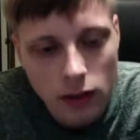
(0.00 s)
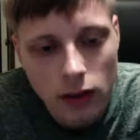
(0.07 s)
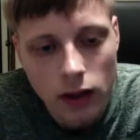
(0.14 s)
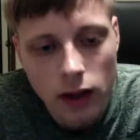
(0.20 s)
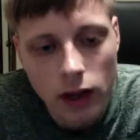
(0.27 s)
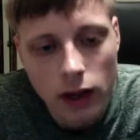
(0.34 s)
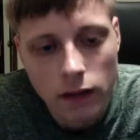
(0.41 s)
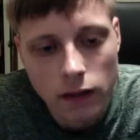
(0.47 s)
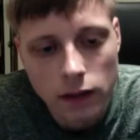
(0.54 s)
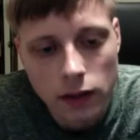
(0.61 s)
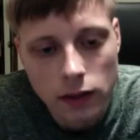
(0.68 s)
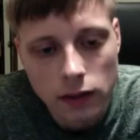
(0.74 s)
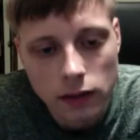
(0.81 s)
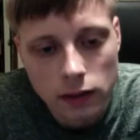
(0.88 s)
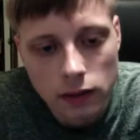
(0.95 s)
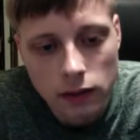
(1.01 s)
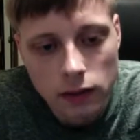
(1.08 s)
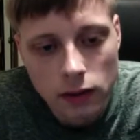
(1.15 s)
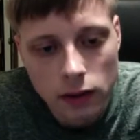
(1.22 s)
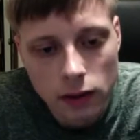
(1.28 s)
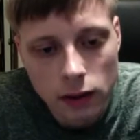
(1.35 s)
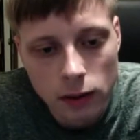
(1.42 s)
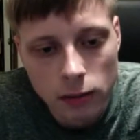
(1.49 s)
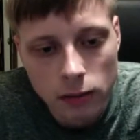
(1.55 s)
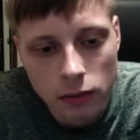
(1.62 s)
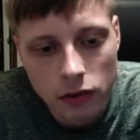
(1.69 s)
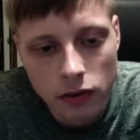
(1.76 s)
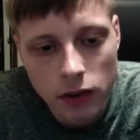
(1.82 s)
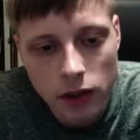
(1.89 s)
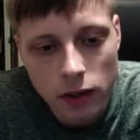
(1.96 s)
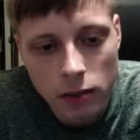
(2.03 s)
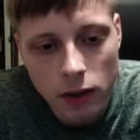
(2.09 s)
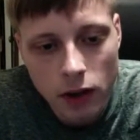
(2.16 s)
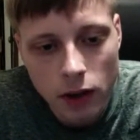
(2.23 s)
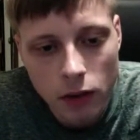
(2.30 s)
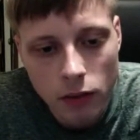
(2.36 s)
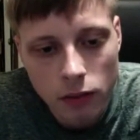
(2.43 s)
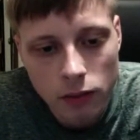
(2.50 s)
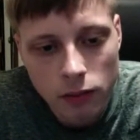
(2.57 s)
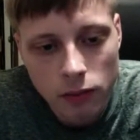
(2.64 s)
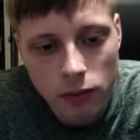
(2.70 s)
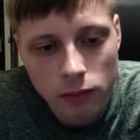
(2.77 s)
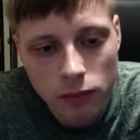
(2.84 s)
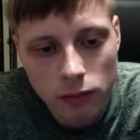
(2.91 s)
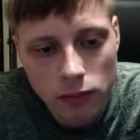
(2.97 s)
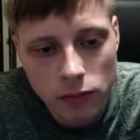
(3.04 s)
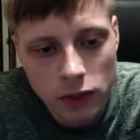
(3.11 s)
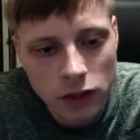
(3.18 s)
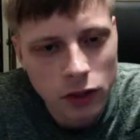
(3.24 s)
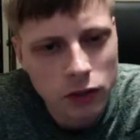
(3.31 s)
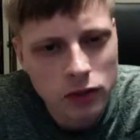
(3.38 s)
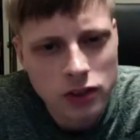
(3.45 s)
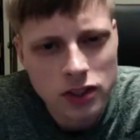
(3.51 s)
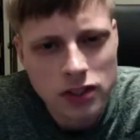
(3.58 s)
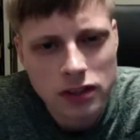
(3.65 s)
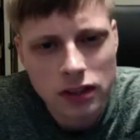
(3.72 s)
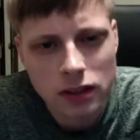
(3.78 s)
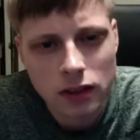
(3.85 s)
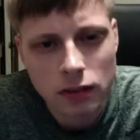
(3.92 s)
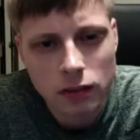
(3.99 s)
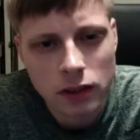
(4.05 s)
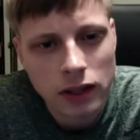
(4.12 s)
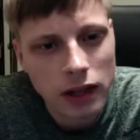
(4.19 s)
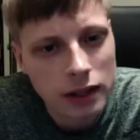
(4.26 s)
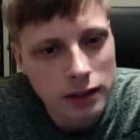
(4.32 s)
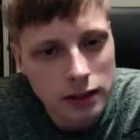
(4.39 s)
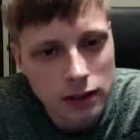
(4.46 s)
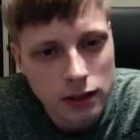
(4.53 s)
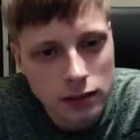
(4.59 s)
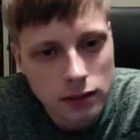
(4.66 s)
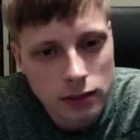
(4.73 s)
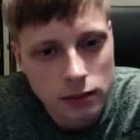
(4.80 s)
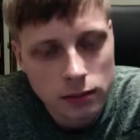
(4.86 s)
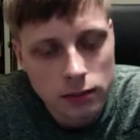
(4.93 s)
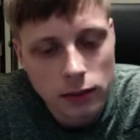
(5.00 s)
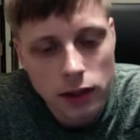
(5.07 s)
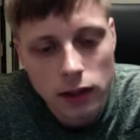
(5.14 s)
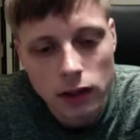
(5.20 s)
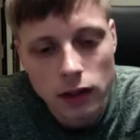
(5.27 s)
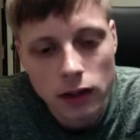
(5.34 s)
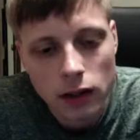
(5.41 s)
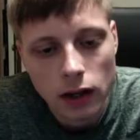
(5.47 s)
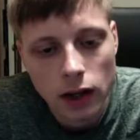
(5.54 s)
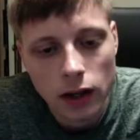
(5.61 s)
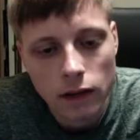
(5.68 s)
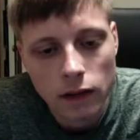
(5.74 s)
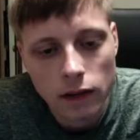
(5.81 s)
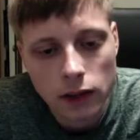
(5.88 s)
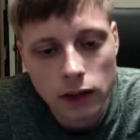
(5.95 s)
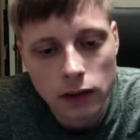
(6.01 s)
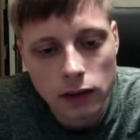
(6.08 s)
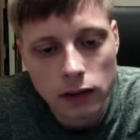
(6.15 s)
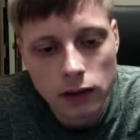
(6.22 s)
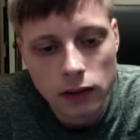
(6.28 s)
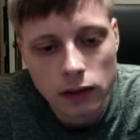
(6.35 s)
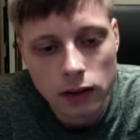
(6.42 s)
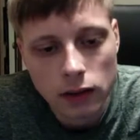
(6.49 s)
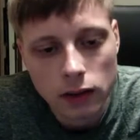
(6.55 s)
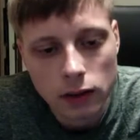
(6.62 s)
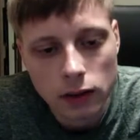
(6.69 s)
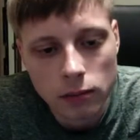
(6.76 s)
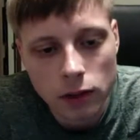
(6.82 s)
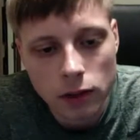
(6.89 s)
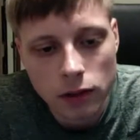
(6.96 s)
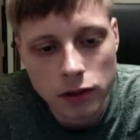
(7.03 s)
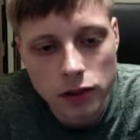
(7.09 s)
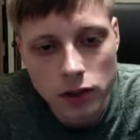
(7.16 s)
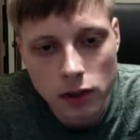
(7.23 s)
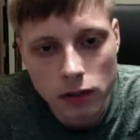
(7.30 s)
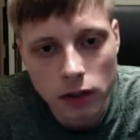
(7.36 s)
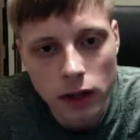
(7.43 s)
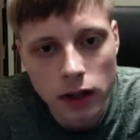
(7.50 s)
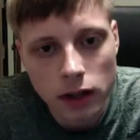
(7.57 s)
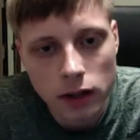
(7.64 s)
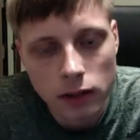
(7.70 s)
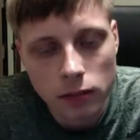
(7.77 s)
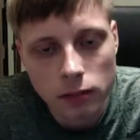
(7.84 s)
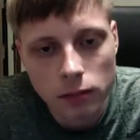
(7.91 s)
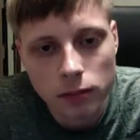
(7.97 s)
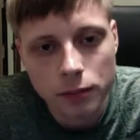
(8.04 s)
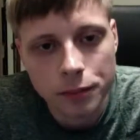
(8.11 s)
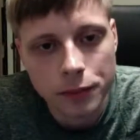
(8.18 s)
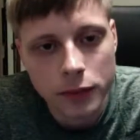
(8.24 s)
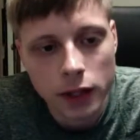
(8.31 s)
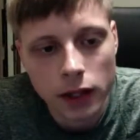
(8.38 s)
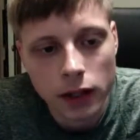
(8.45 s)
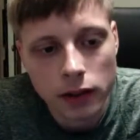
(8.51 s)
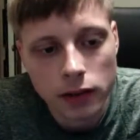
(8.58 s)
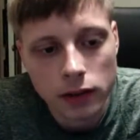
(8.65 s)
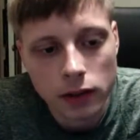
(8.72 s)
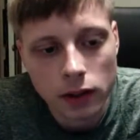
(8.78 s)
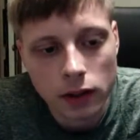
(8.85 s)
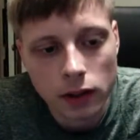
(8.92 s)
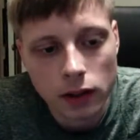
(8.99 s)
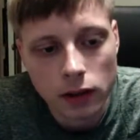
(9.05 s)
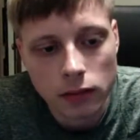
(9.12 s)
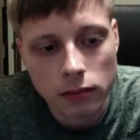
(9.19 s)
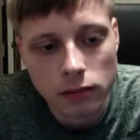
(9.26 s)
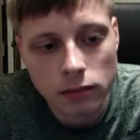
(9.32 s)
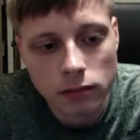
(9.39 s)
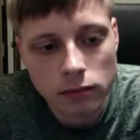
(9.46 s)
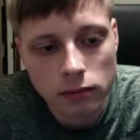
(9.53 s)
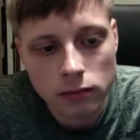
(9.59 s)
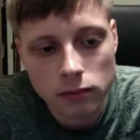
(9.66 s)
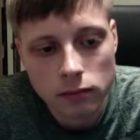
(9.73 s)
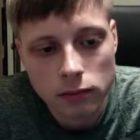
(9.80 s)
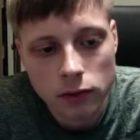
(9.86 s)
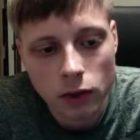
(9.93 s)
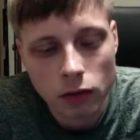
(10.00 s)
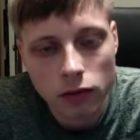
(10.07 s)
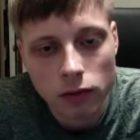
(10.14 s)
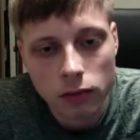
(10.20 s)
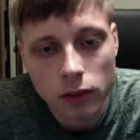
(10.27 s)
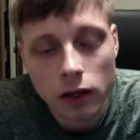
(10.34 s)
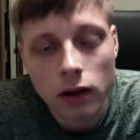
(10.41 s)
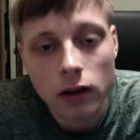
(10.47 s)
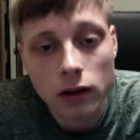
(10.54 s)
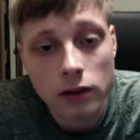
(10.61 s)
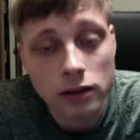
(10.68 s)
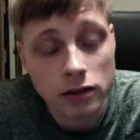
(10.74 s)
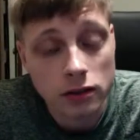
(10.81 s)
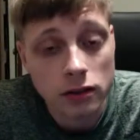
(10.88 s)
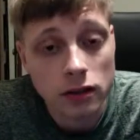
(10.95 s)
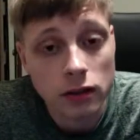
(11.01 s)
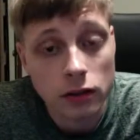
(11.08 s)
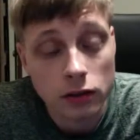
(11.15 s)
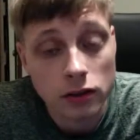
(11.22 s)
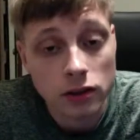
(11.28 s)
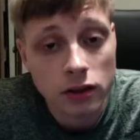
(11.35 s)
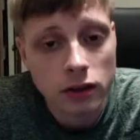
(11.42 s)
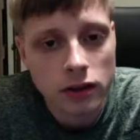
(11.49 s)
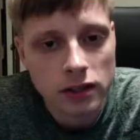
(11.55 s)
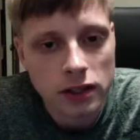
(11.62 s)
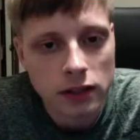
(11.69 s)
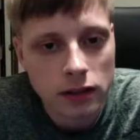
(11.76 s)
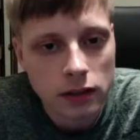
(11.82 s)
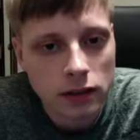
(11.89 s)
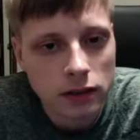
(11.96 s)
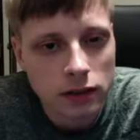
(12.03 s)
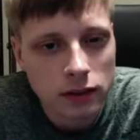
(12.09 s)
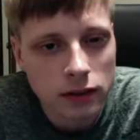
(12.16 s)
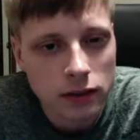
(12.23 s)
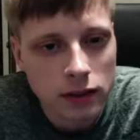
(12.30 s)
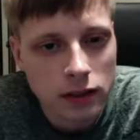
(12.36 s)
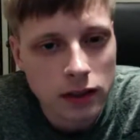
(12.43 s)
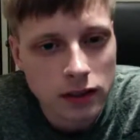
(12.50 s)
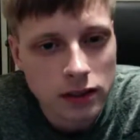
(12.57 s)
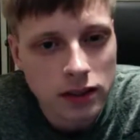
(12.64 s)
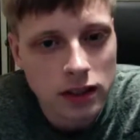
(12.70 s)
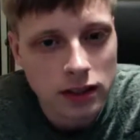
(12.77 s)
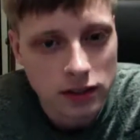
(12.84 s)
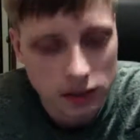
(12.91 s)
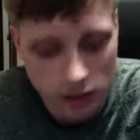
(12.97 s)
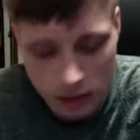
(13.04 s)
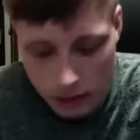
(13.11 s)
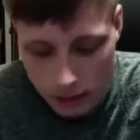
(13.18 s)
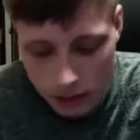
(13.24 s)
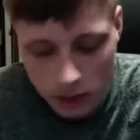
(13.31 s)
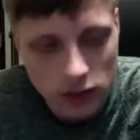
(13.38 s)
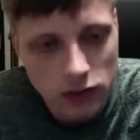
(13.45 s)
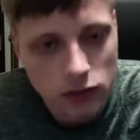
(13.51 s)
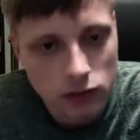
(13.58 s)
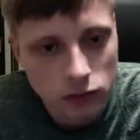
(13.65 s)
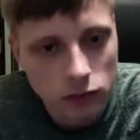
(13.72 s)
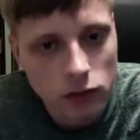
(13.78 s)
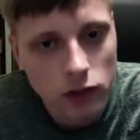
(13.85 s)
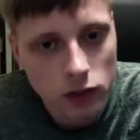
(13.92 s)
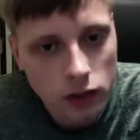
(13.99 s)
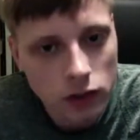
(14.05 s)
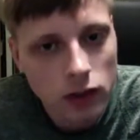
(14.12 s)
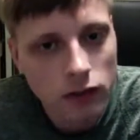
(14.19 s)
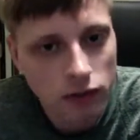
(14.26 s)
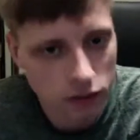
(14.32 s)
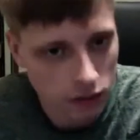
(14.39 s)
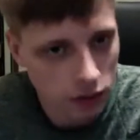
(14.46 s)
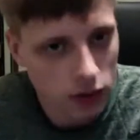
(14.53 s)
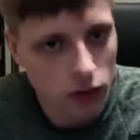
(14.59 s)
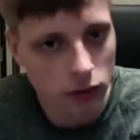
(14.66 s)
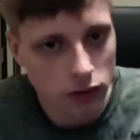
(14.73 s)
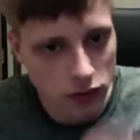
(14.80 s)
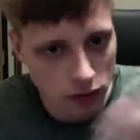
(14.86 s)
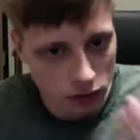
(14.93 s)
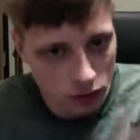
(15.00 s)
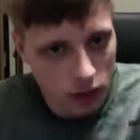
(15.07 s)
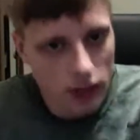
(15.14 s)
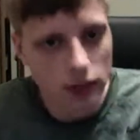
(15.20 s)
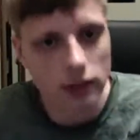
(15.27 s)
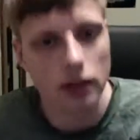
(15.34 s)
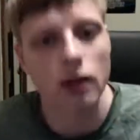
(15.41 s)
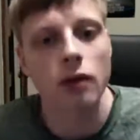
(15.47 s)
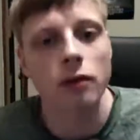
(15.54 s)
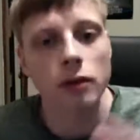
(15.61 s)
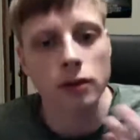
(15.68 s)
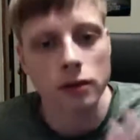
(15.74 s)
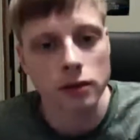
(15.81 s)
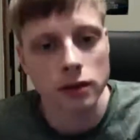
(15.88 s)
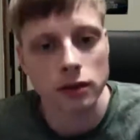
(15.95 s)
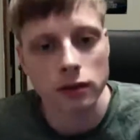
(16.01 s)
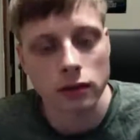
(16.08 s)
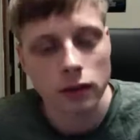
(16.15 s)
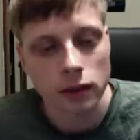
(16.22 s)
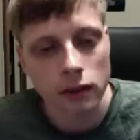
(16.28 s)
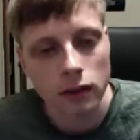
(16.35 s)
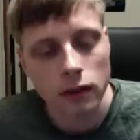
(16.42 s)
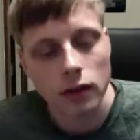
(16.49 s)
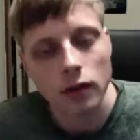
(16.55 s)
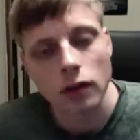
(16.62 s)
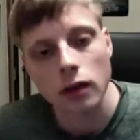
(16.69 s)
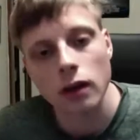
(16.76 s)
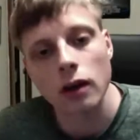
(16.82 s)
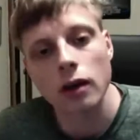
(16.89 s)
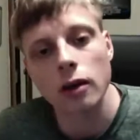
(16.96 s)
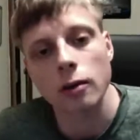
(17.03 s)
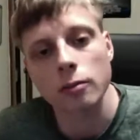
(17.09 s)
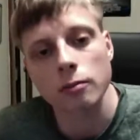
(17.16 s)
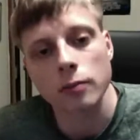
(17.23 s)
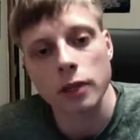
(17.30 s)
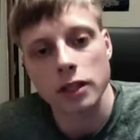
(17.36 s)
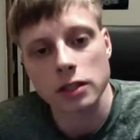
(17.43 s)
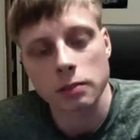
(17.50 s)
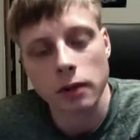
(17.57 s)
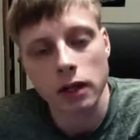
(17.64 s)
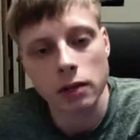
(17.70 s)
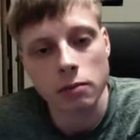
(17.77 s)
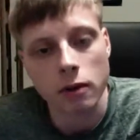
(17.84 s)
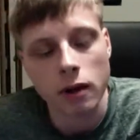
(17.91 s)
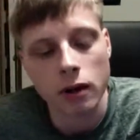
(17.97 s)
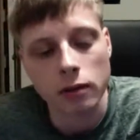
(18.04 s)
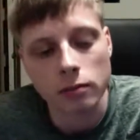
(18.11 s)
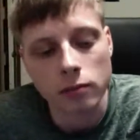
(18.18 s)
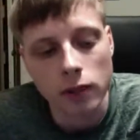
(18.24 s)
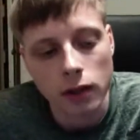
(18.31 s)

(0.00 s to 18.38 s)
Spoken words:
and then think about and just think of like ideas, and then I'll start writing and go from there. Is as long as I think that it's like it's good enough to write down and to expand upon.